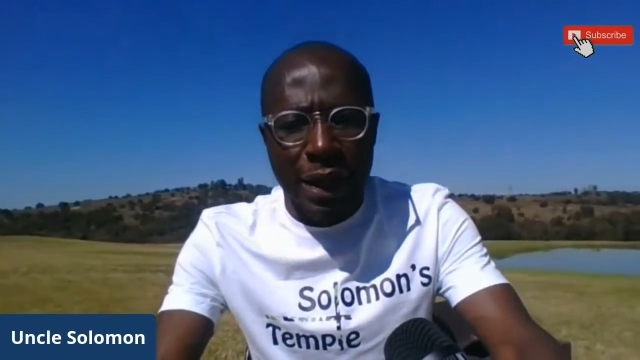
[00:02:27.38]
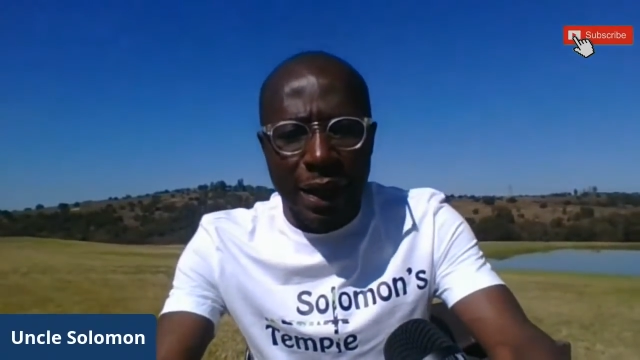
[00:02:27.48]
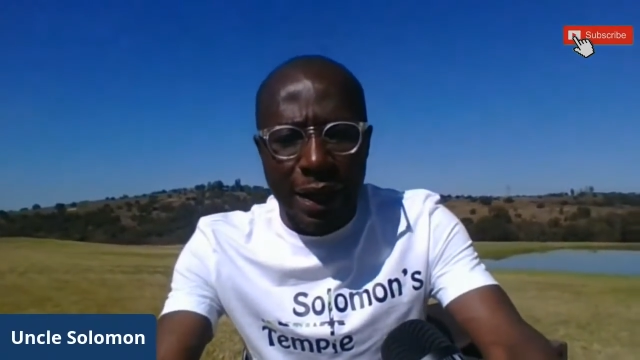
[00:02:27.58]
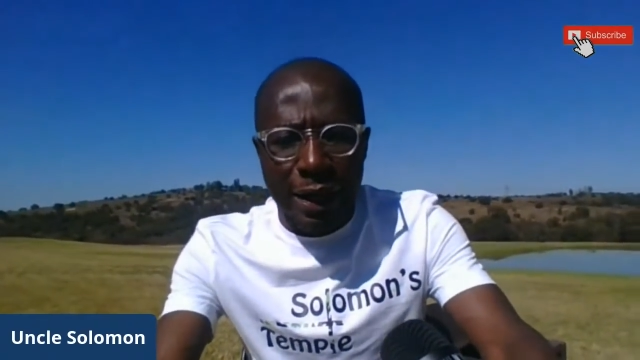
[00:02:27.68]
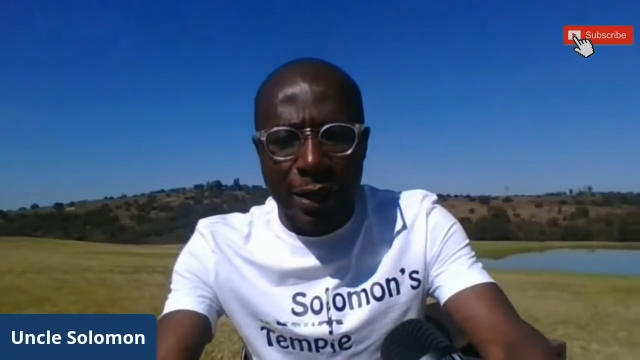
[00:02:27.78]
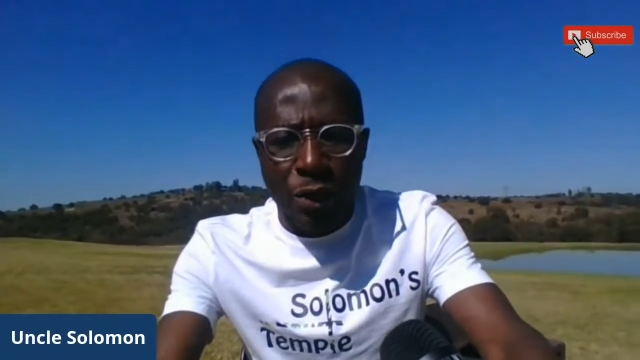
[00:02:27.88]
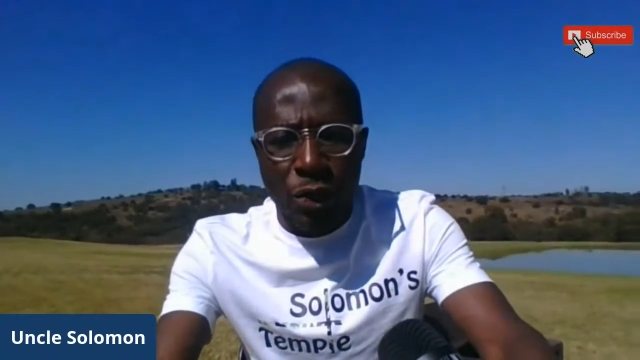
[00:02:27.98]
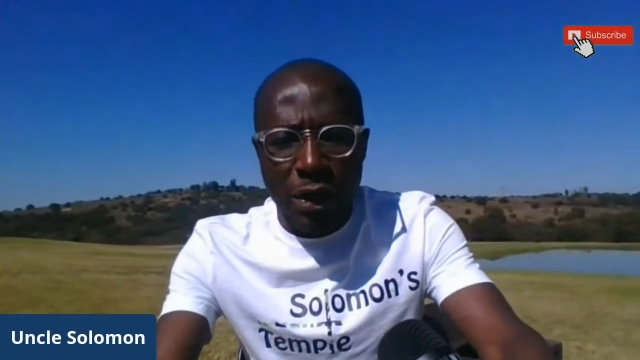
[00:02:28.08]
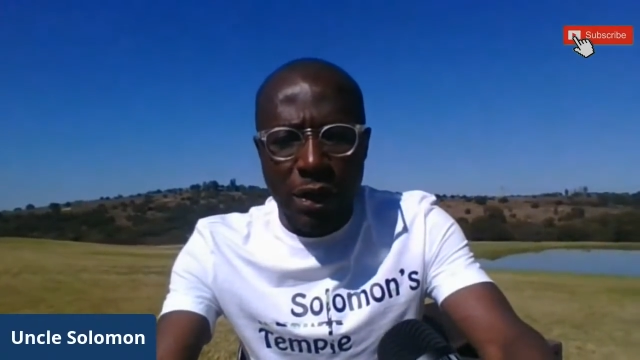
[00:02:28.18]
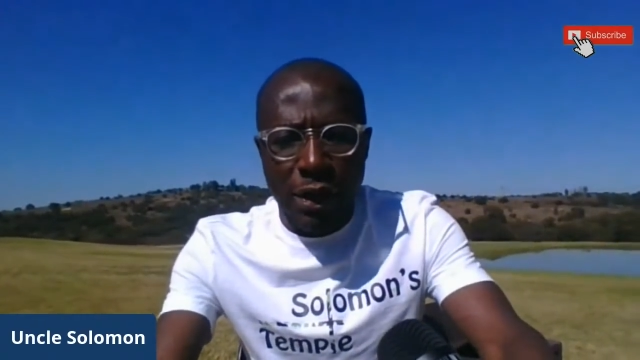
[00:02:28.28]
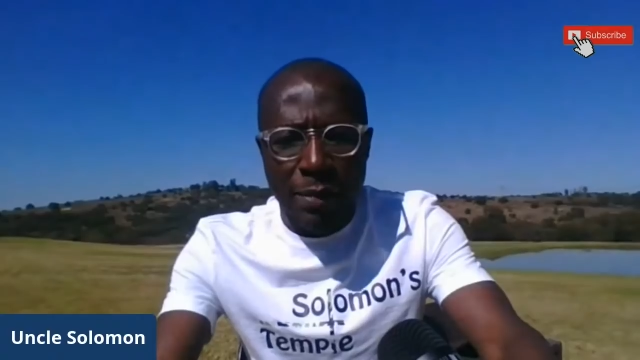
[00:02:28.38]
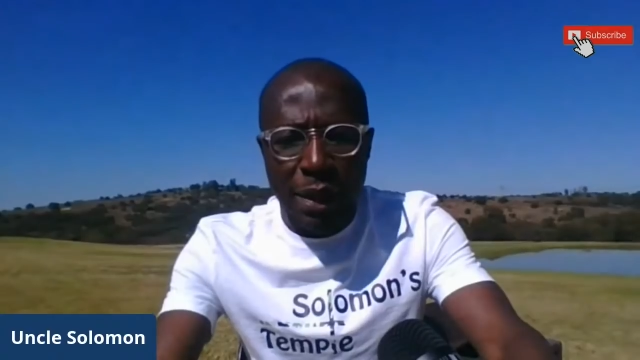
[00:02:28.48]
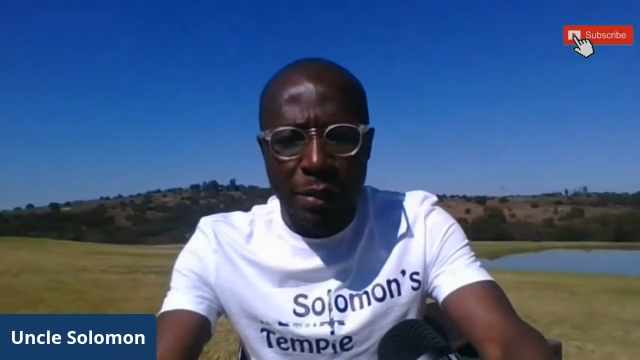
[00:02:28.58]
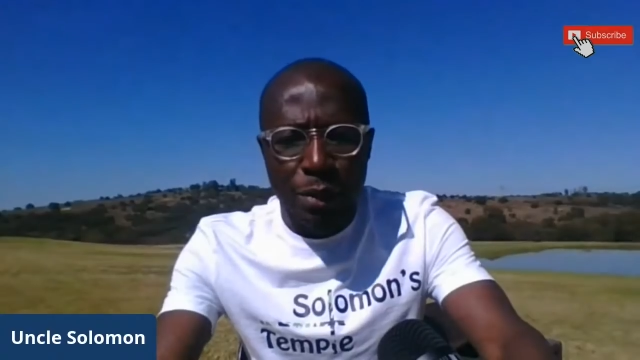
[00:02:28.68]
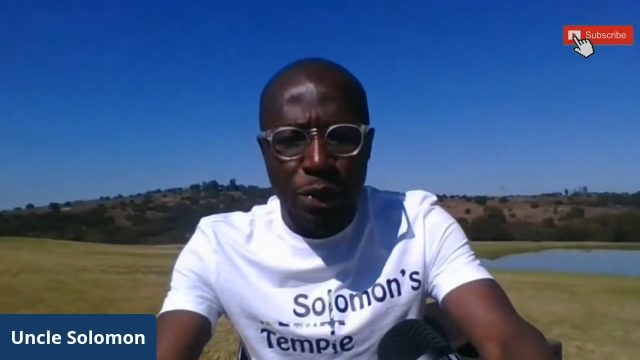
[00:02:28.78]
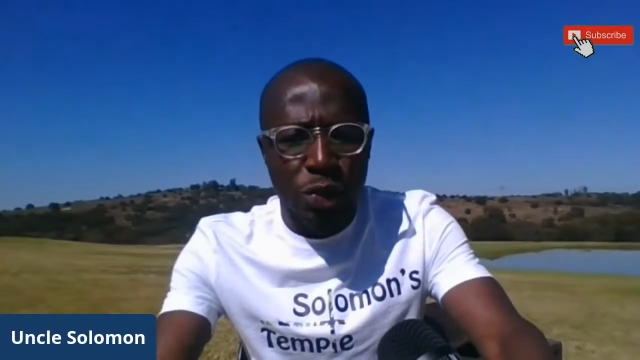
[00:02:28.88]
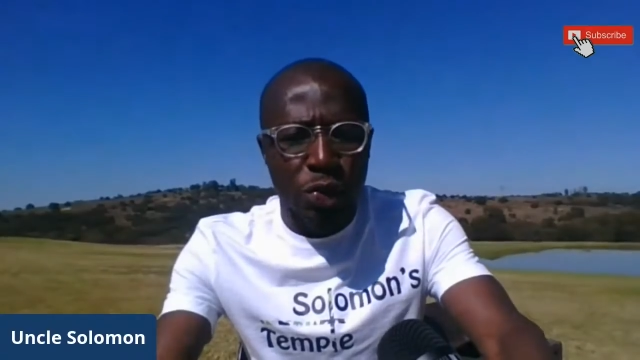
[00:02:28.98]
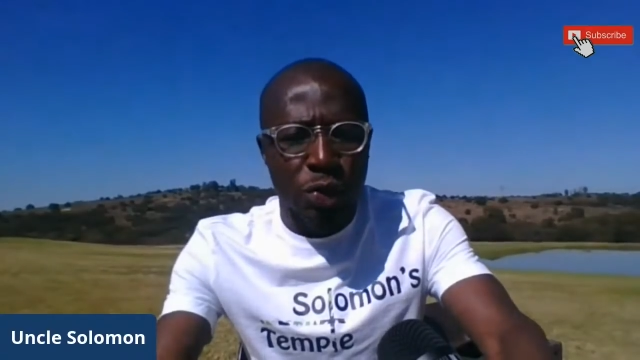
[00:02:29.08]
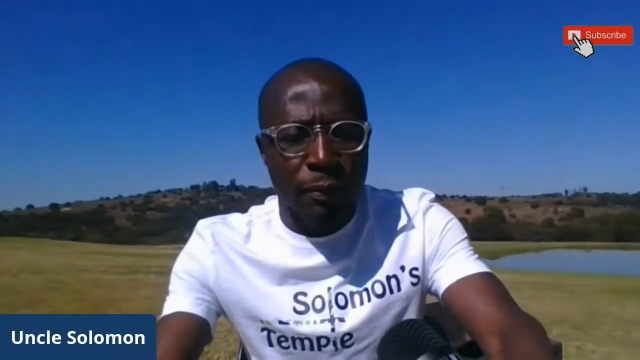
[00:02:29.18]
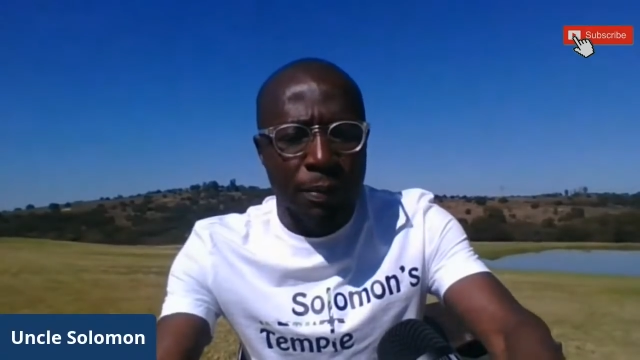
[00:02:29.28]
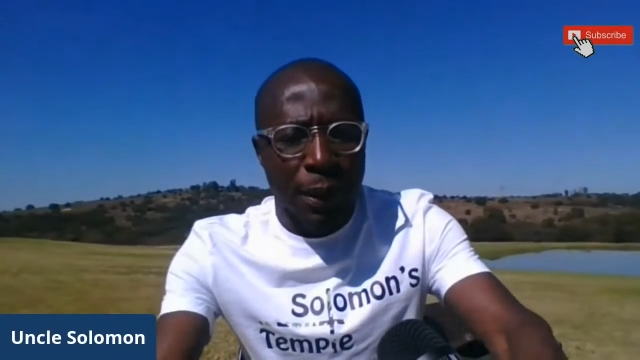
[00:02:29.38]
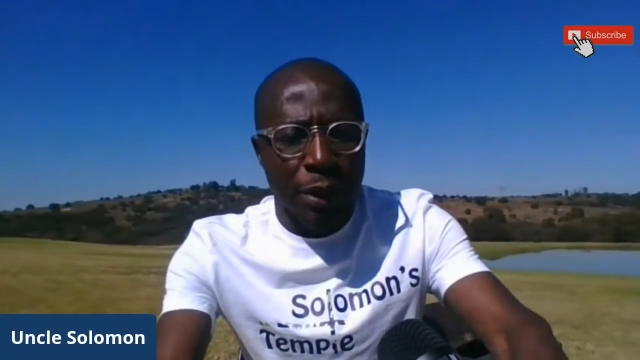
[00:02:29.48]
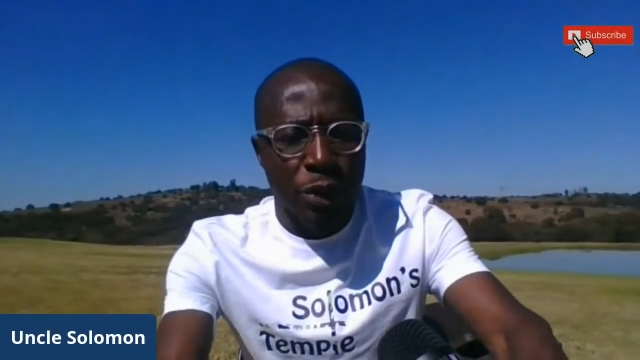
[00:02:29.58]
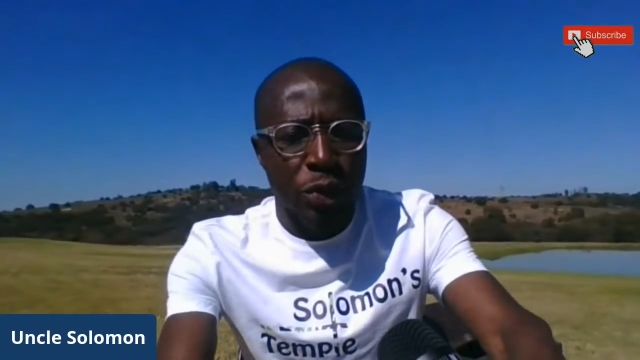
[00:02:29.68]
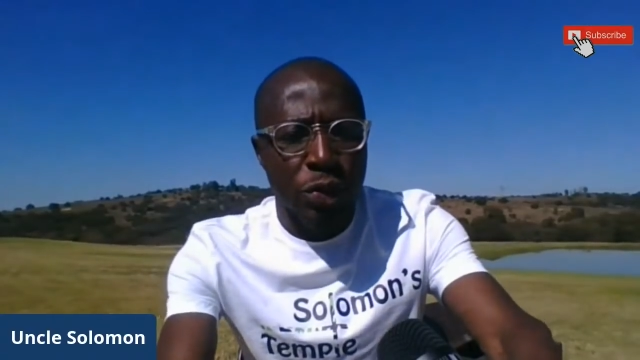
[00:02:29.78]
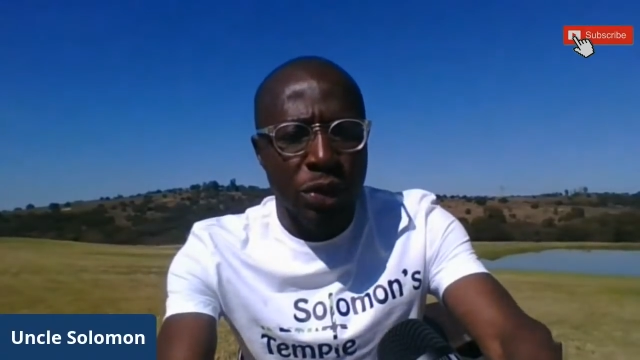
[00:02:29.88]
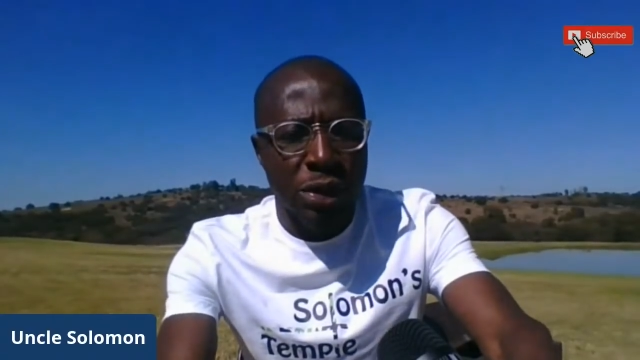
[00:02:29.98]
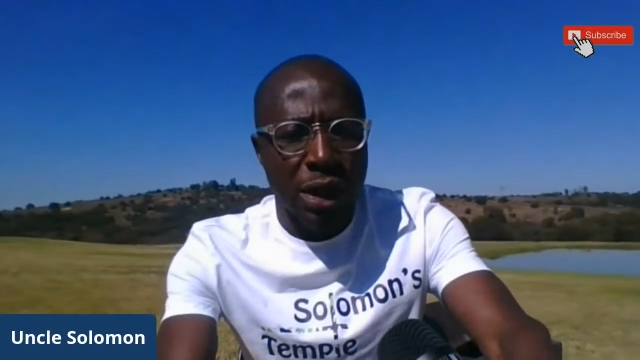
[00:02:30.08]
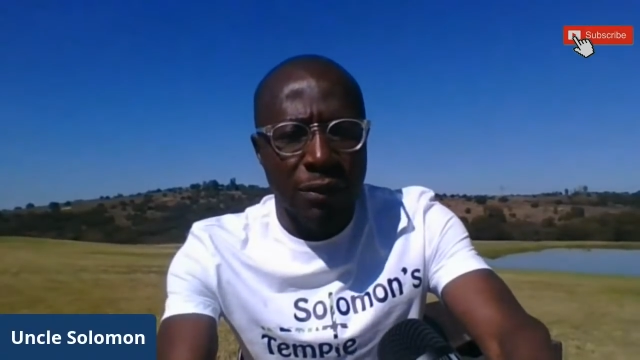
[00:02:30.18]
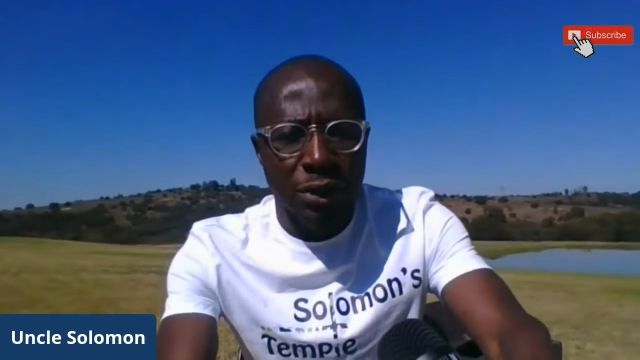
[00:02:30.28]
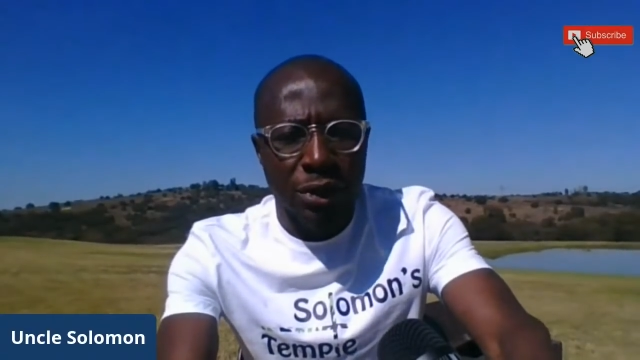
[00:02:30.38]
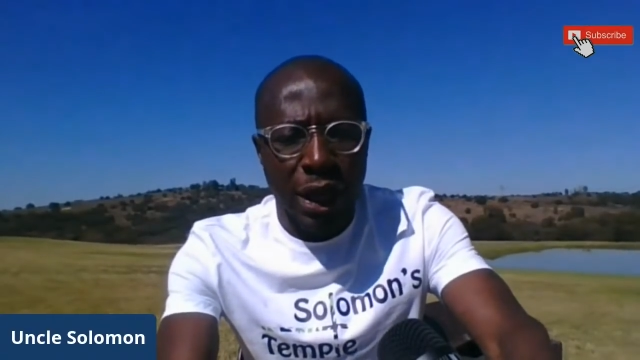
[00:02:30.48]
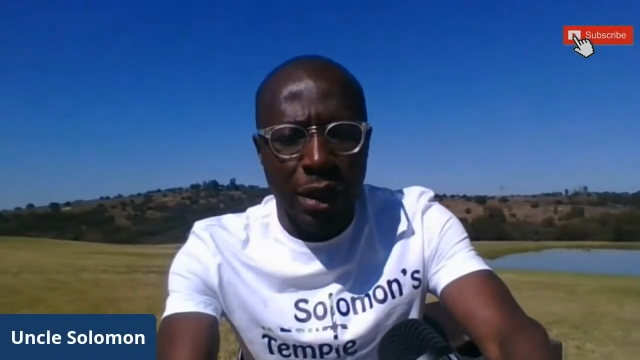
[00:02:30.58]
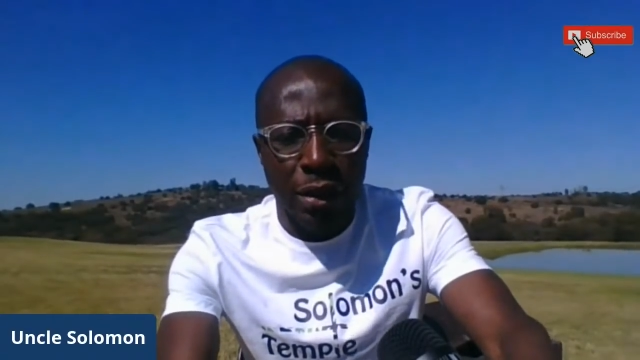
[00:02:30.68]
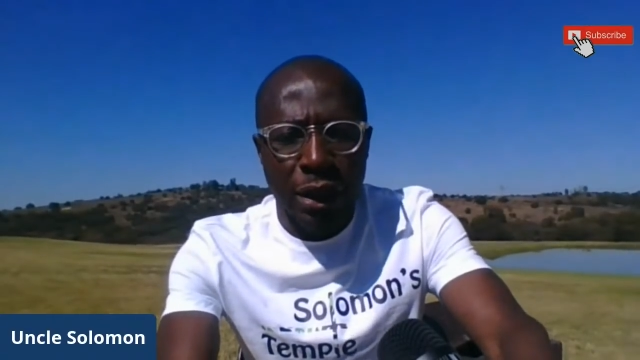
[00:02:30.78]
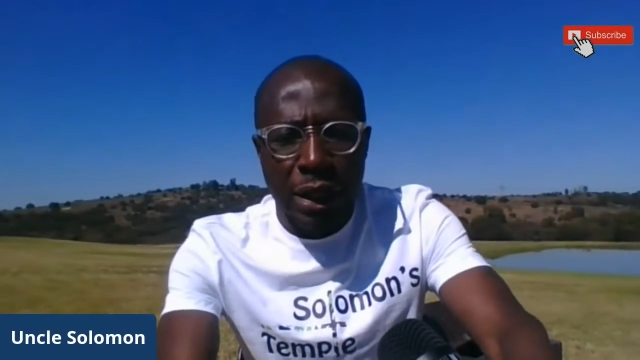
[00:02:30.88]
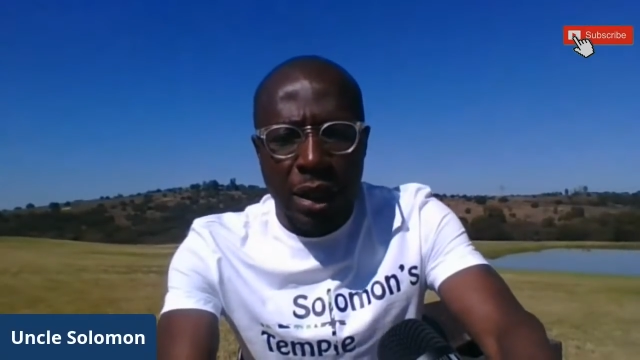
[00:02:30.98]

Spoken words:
and we're gonna be able to do stuff together.